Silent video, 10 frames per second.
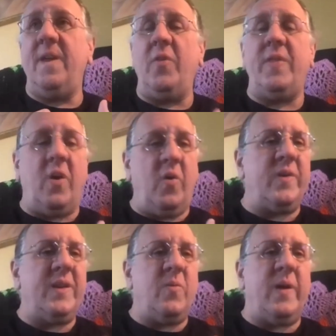the
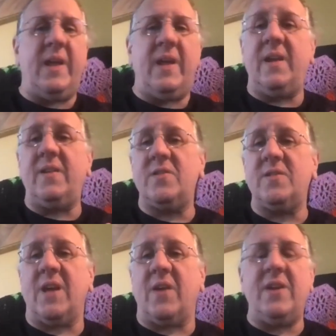only way to
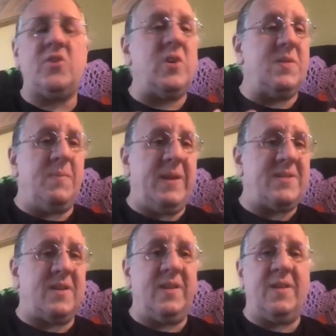salvation
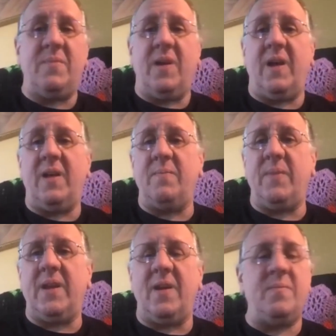basically
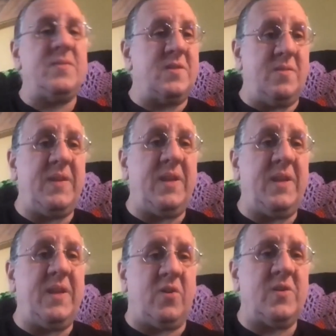becomes to be a
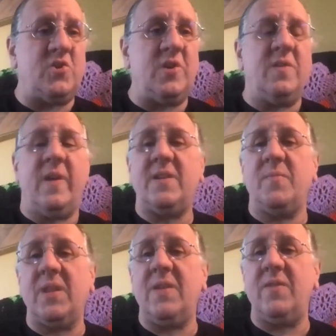Christian, right? To
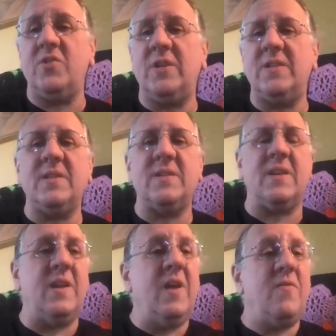believe in Jesus and
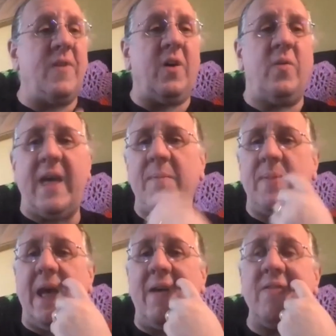follow that
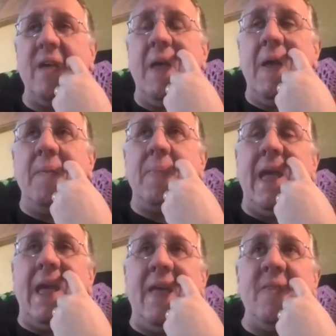path.
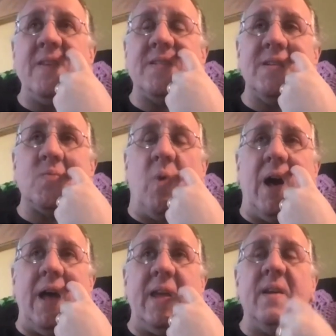And this is
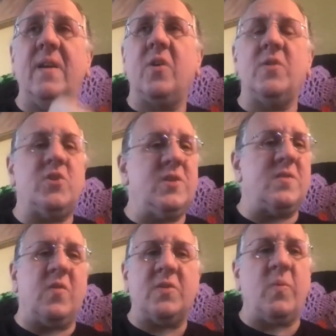why Christians,
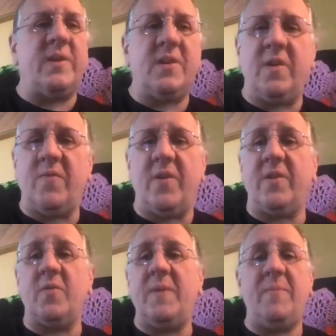of course, want to convert
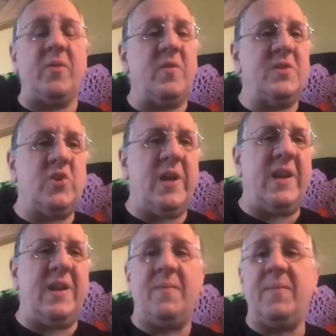other people to
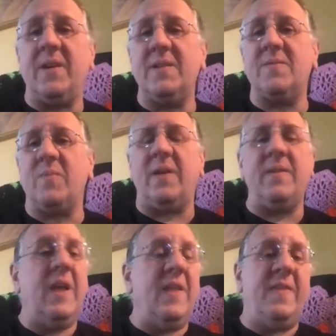Christianity, because,
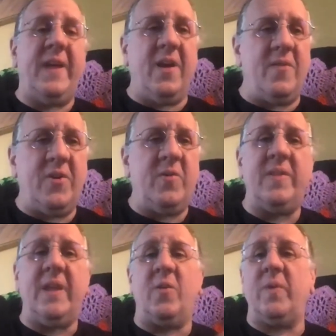well, they love you
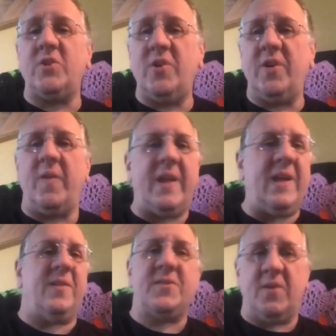and they don't want you to go to
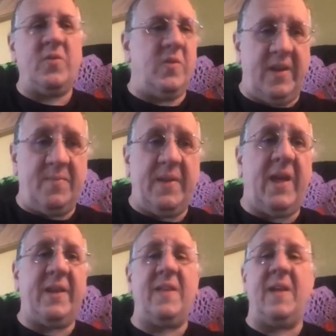hell, so you need to be
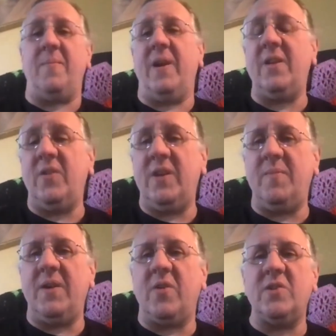like them, right? You need to
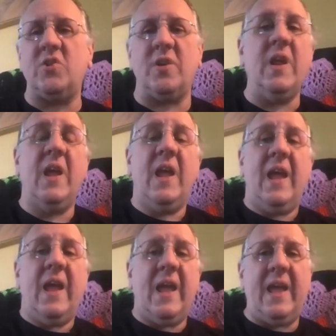be a Christian.
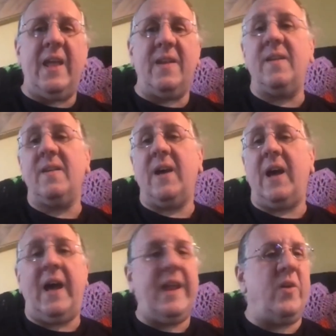And
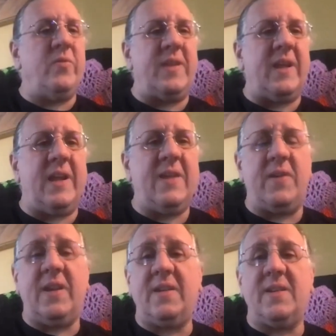I don't think I
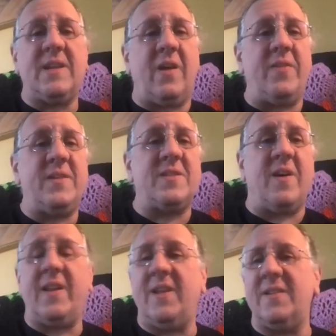even need to tell this
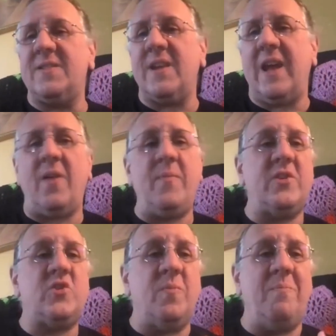audience how
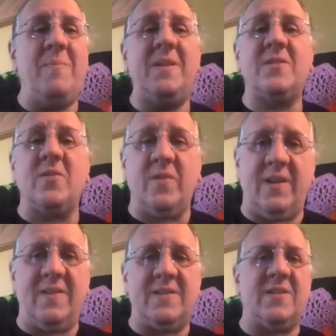much
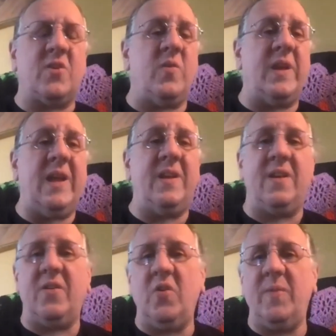misery this has created
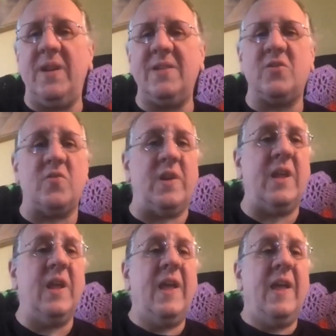in human history,
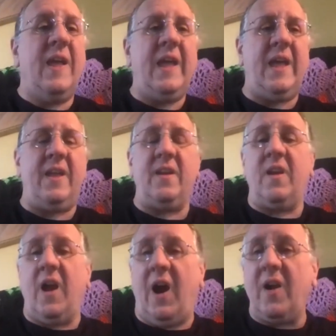and
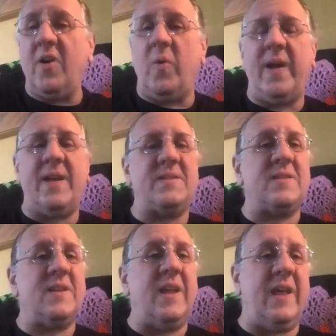
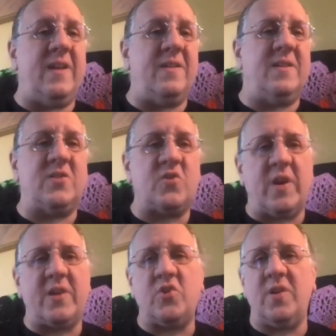conquest and
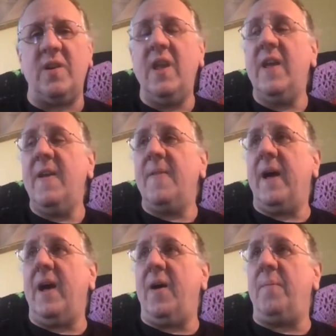destruction,
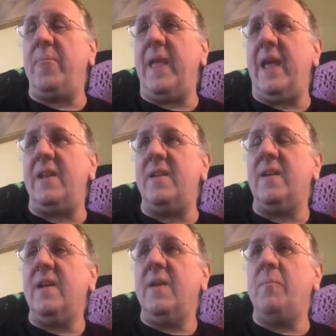and
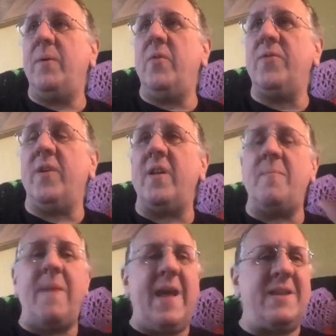both on a
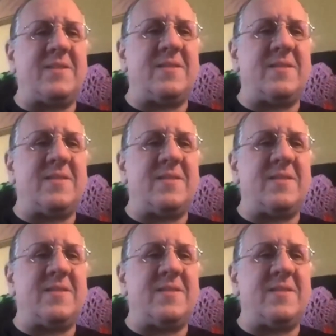mass